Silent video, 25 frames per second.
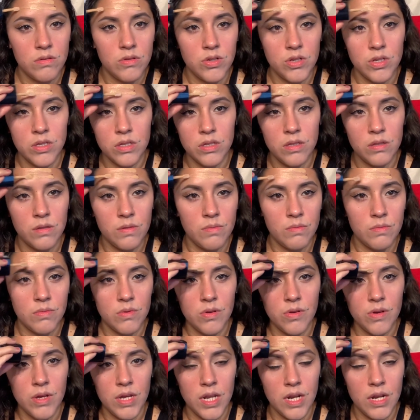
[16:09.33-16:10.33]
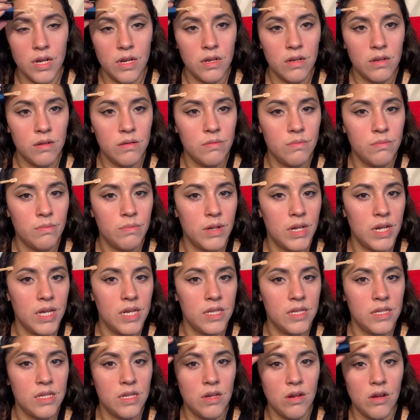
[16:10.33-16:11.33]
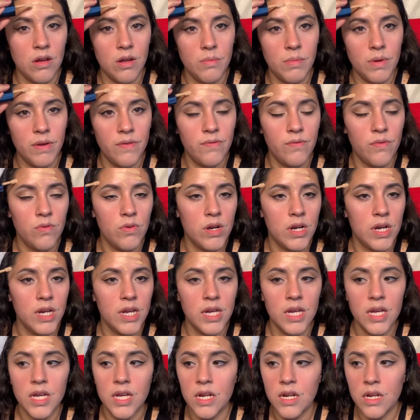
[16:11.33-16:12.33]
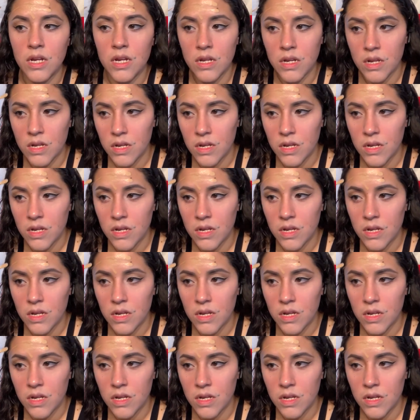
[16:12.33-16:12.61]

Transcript: Just go ahead and place it on my forehead.